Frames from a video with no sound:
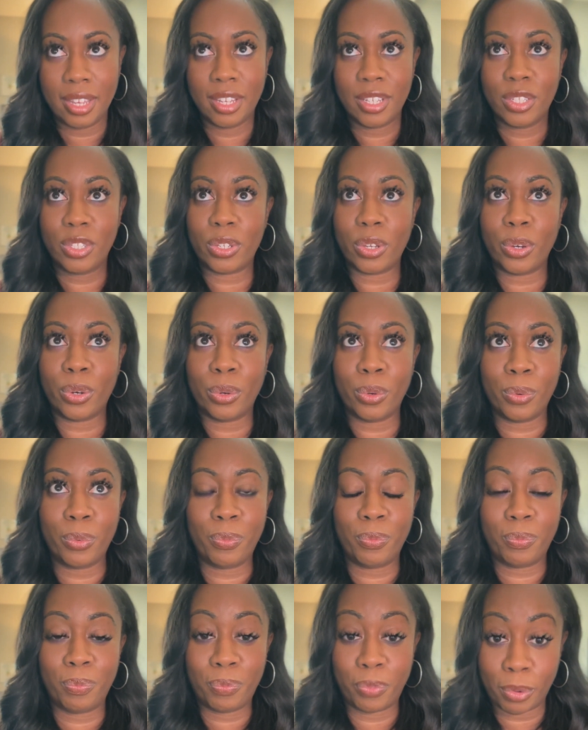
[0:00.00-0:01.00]
So
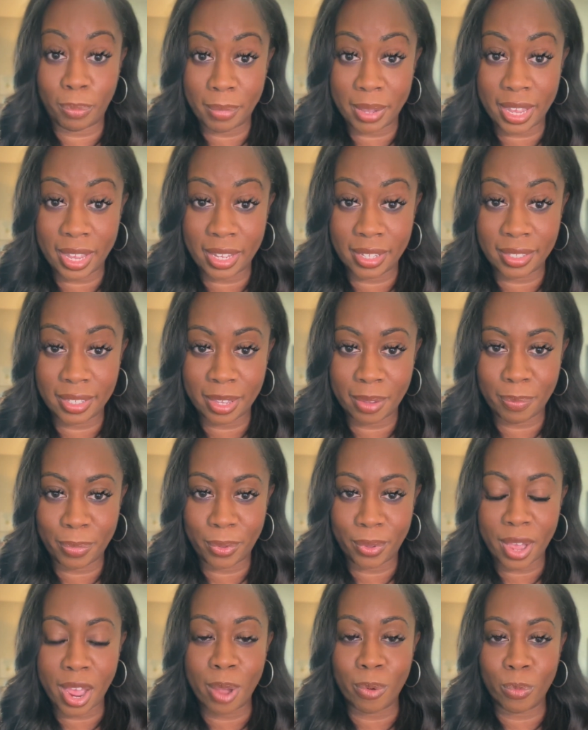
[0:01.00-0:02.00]
for my
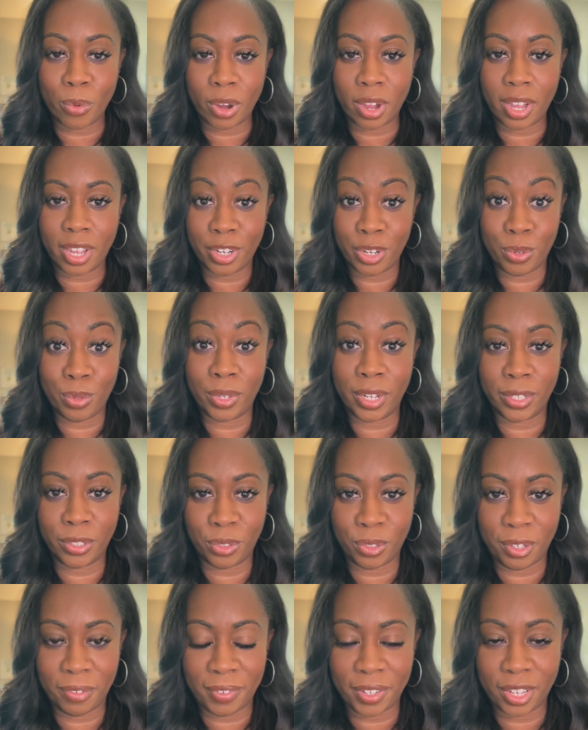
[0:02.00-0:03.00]
example, I want a new
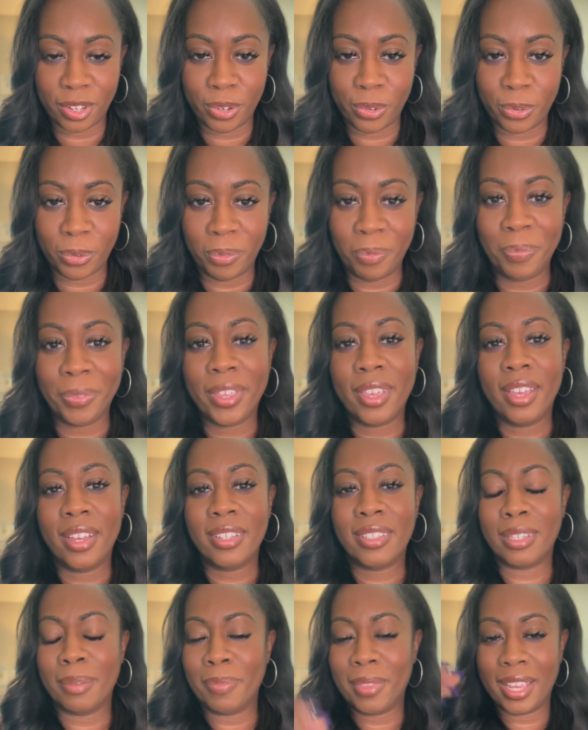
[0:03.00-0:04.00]
luxury vehicle.
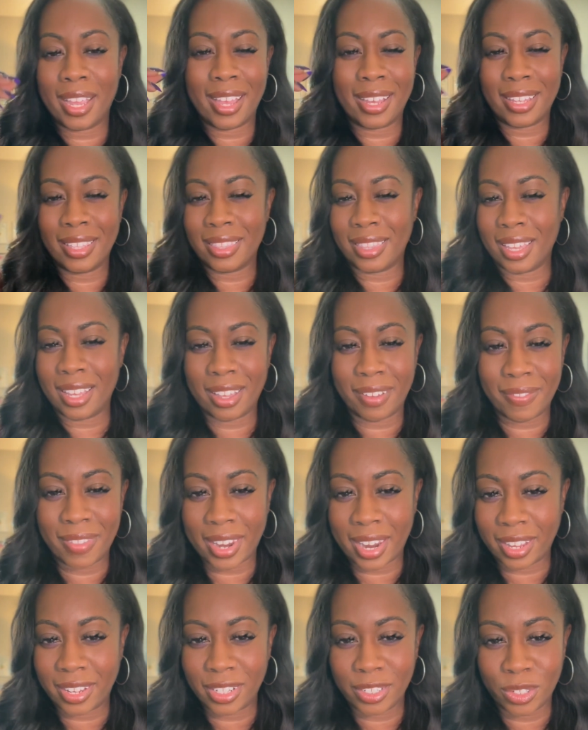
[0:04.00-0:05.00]
Something I can think of that
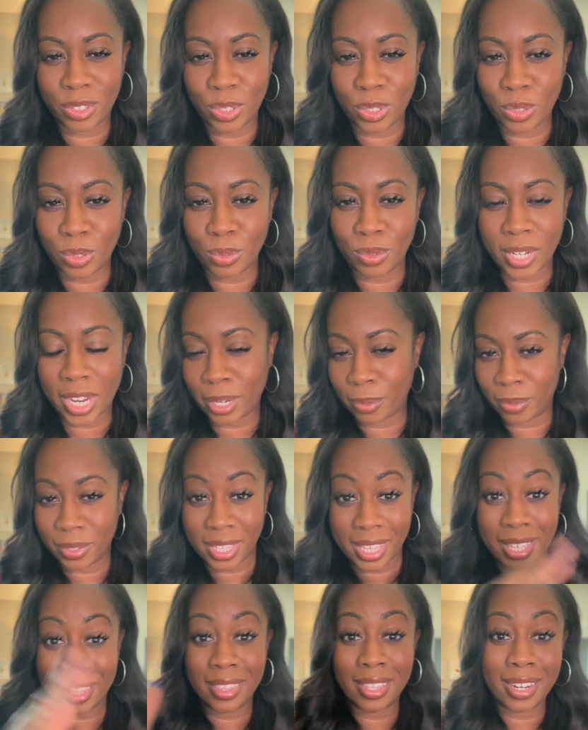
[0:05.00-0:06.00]
I can do like
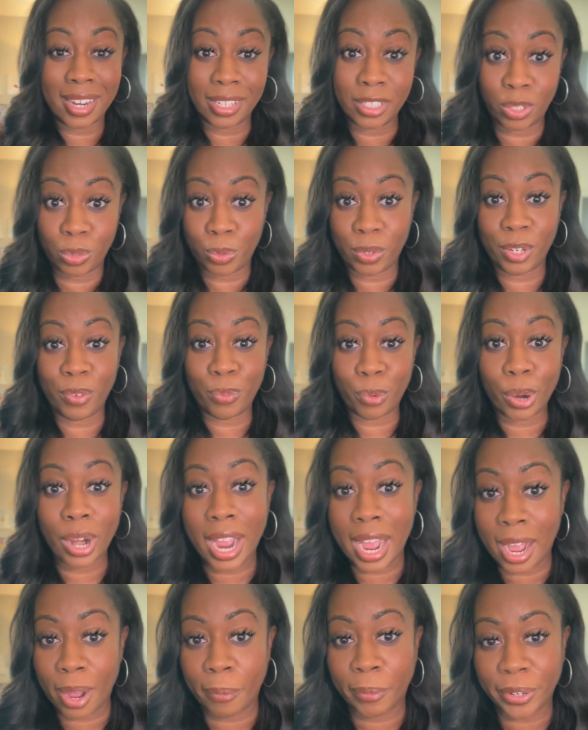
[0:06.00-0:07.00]
within the next 24
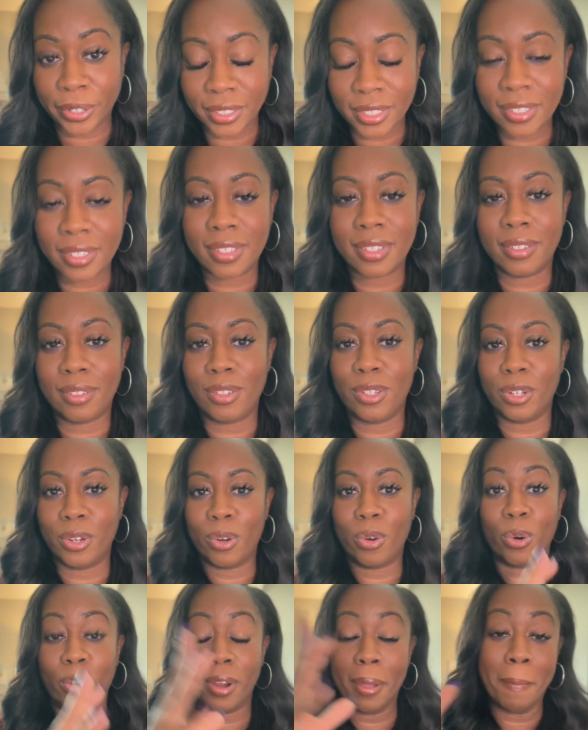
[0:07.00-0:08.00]
hours, you know,
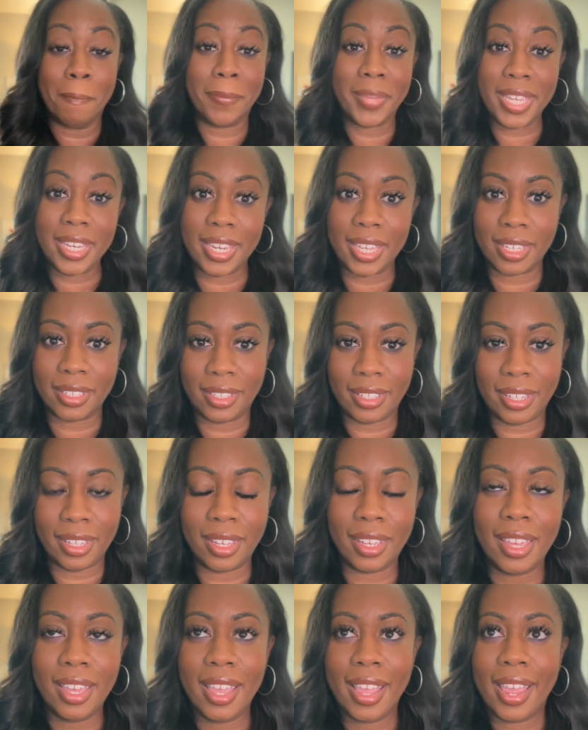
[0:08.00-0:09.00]
or
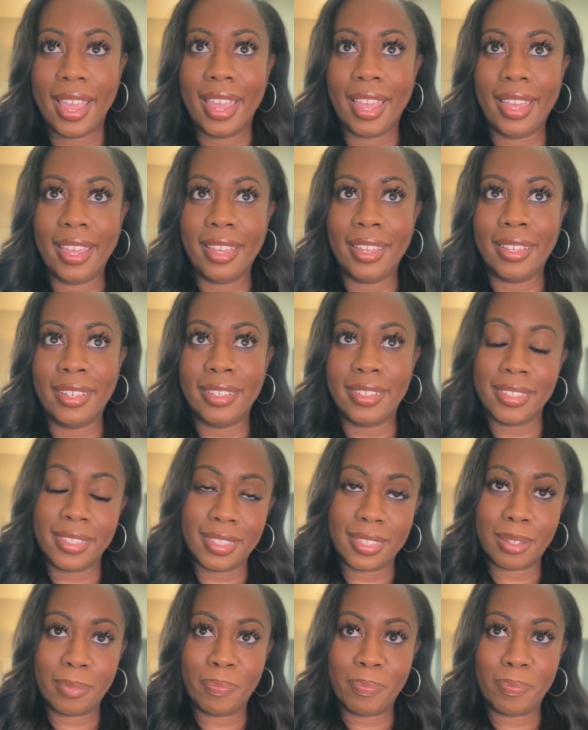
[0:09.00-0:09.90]
immediately is